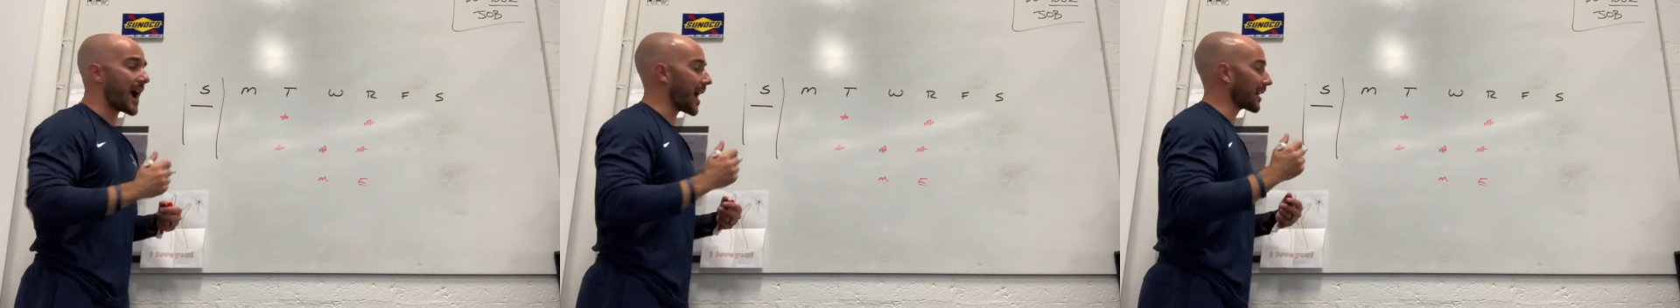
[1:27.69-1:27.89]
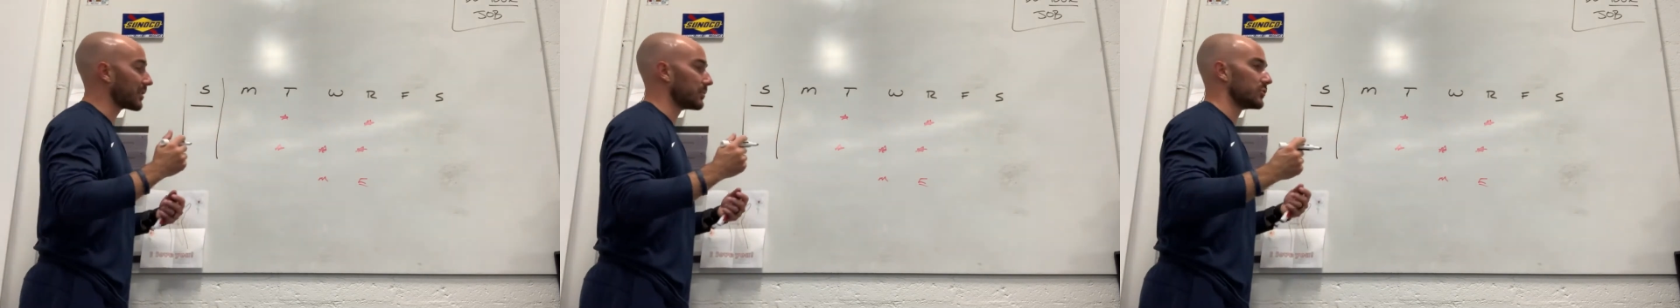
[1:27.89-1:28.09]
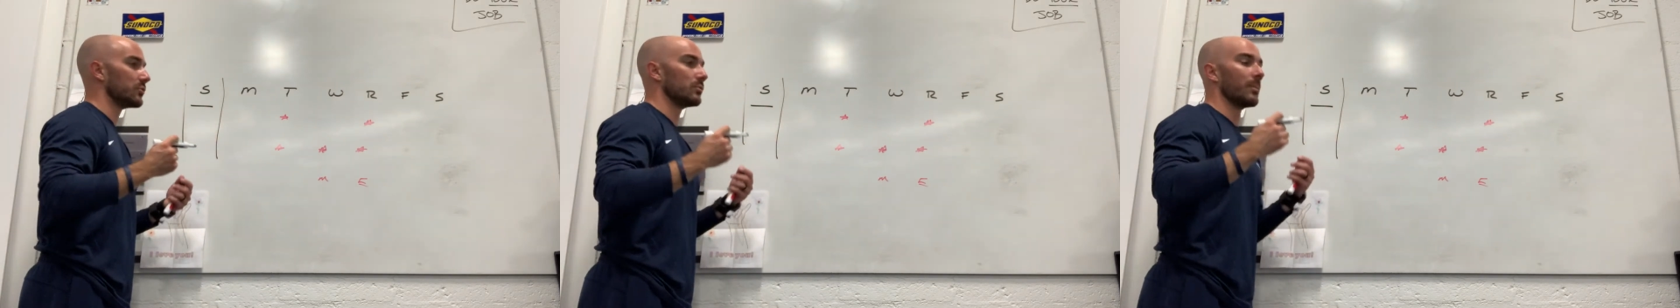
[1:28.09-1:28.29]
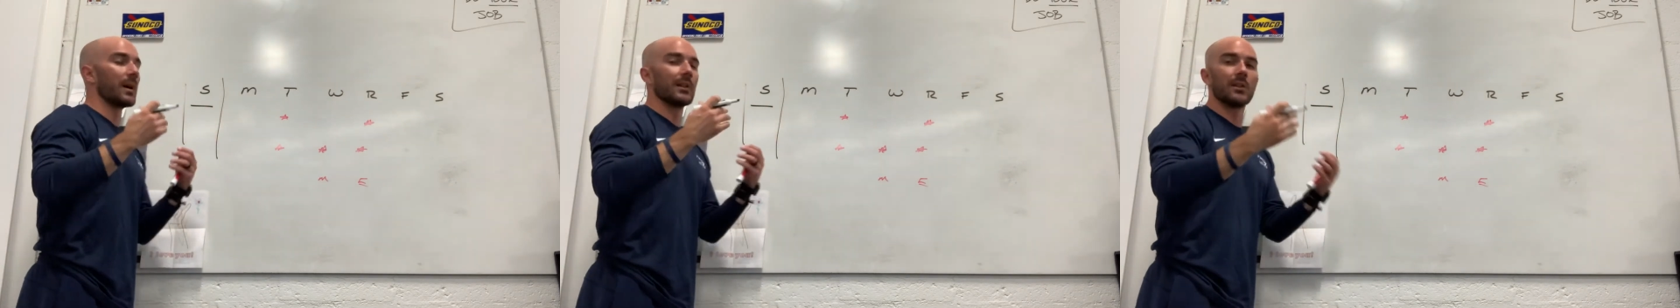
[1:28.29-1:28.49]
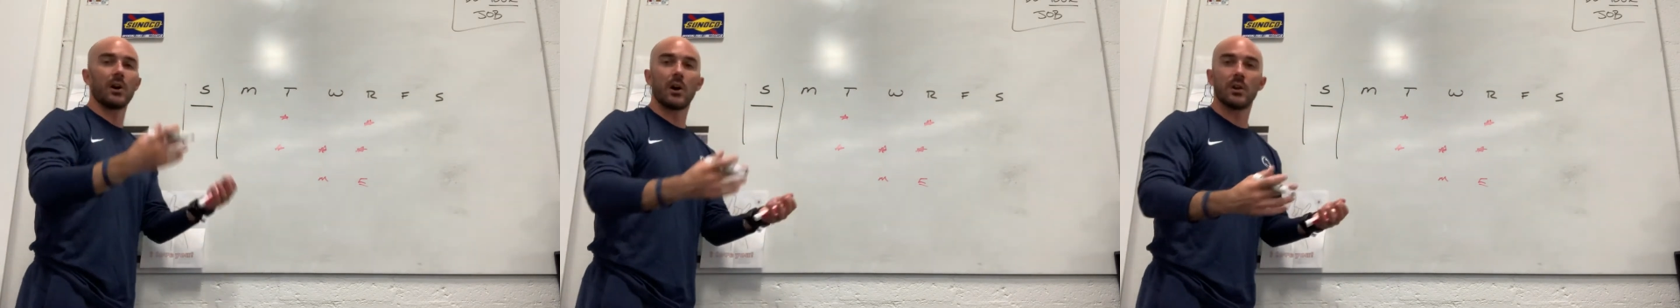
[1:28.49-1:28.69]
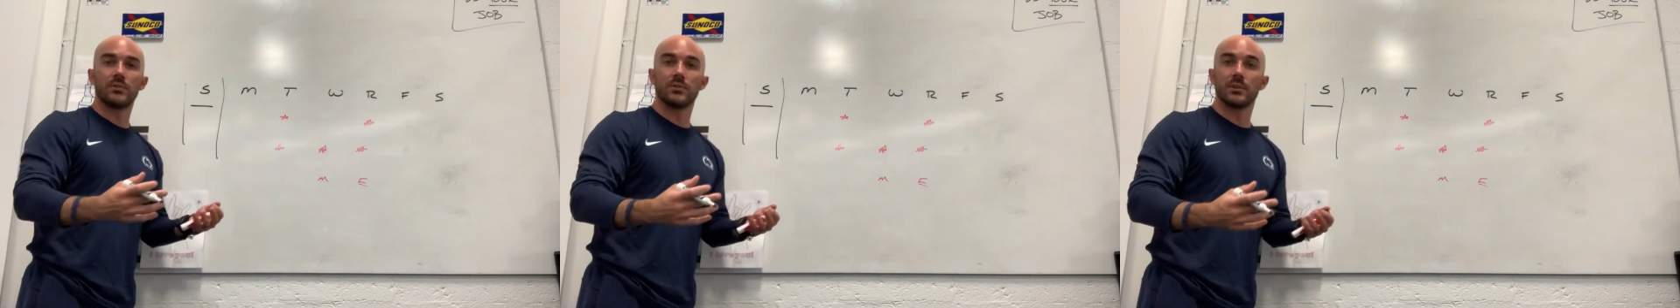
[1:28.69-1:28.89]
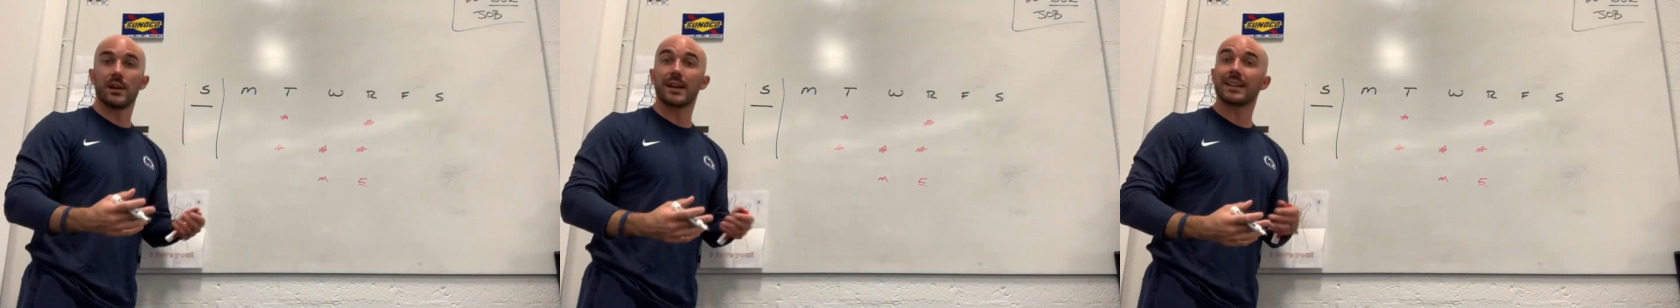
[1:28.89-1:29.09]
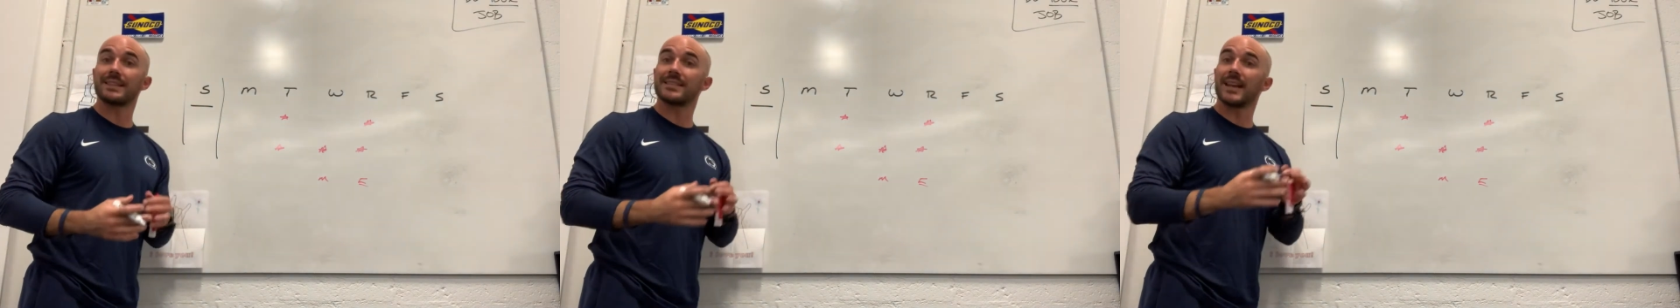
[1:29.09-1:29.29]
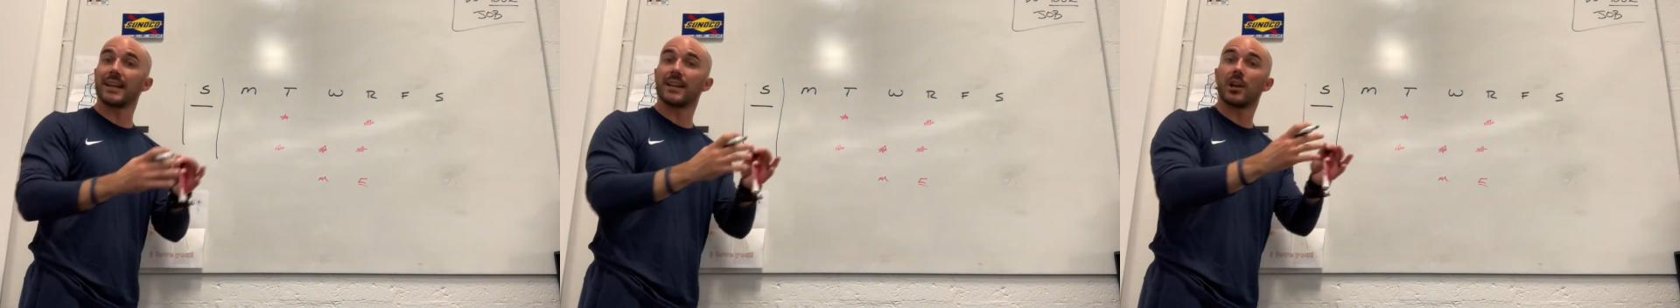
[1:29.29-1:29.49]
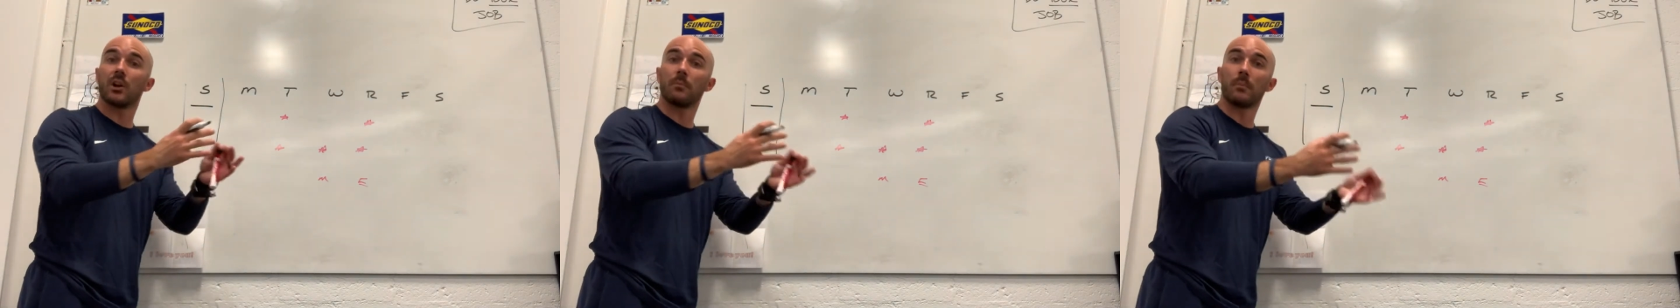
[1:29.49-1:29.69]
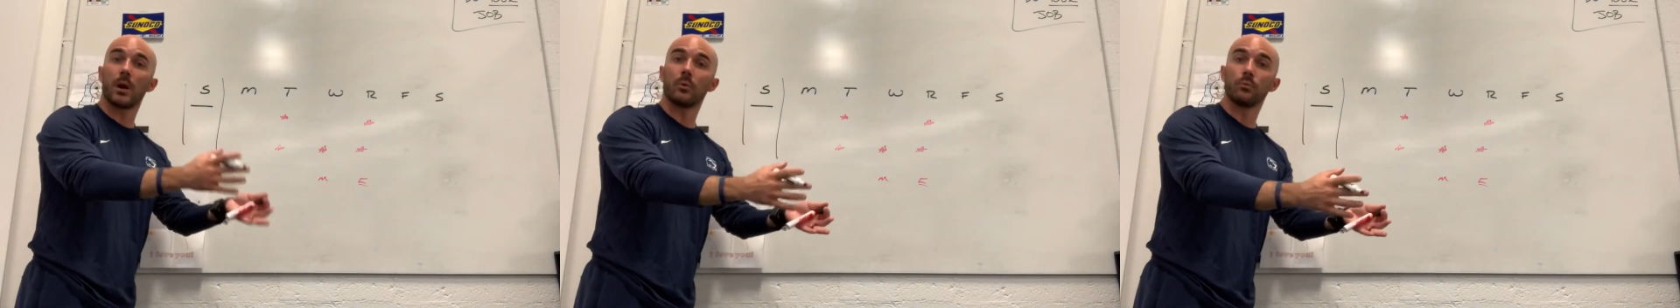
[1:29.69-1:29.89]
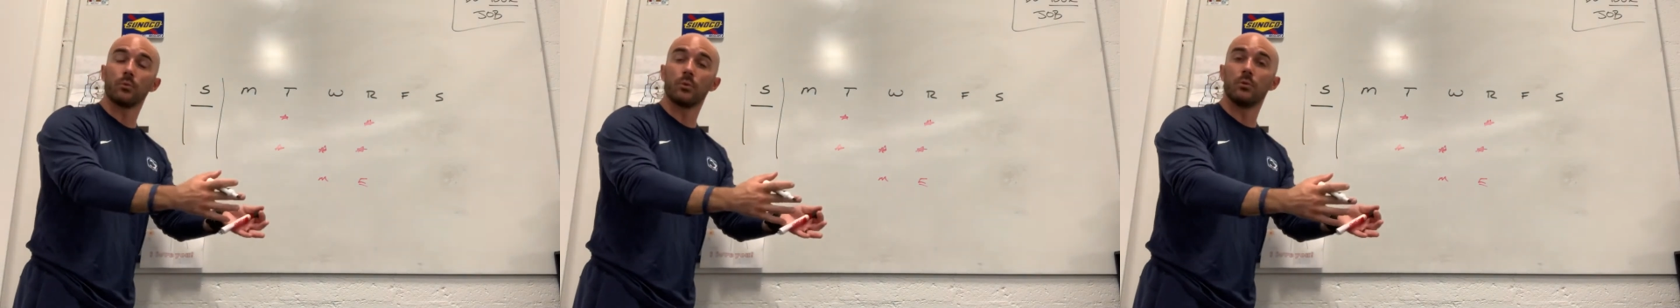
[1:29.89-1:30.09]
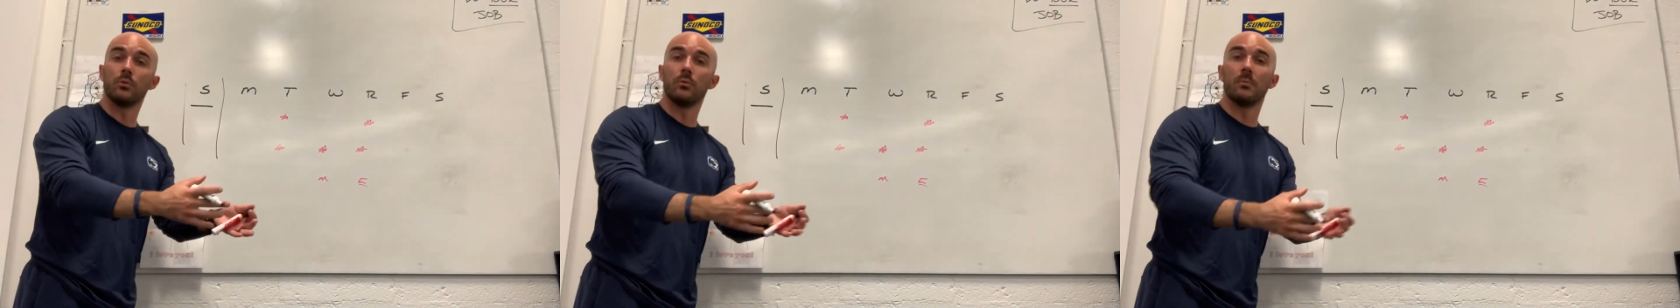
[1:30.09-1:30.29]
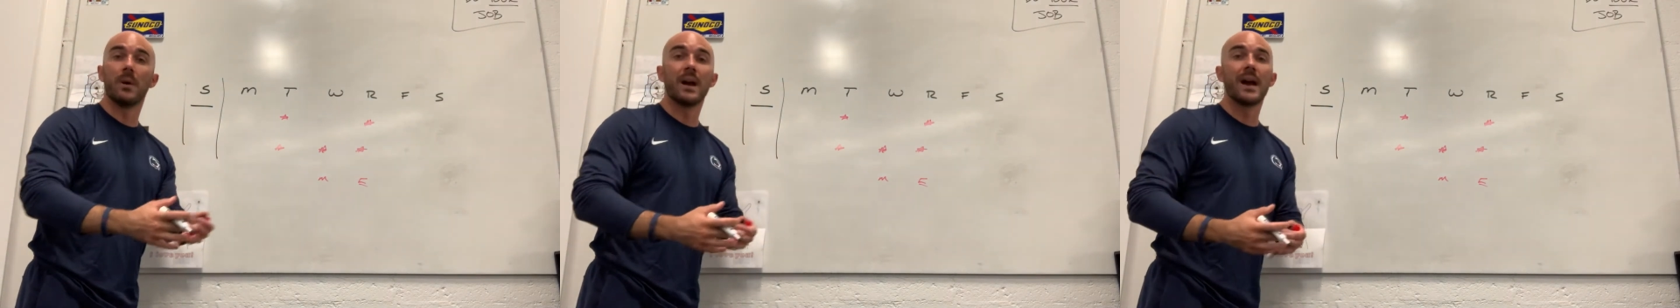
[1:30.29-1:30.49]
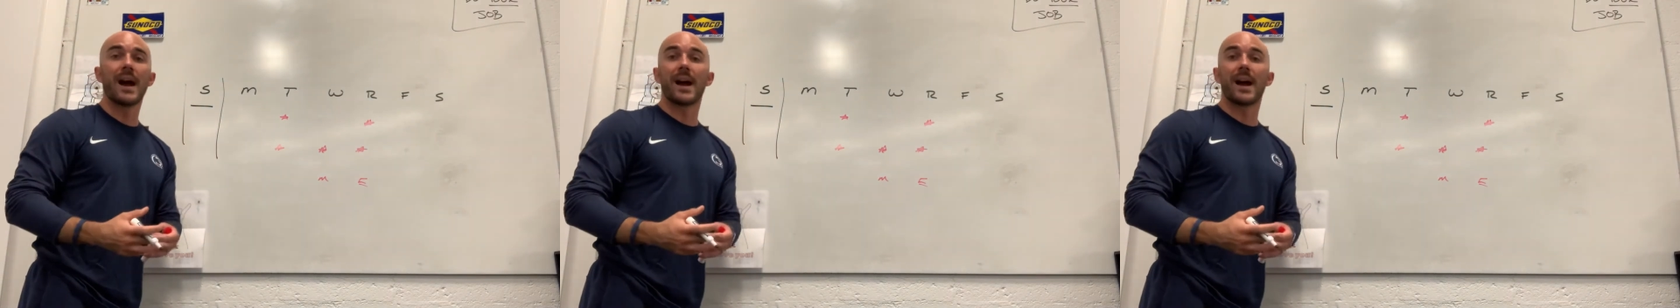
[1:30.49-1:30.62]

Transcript: I could do my laundry. I could take care of my room.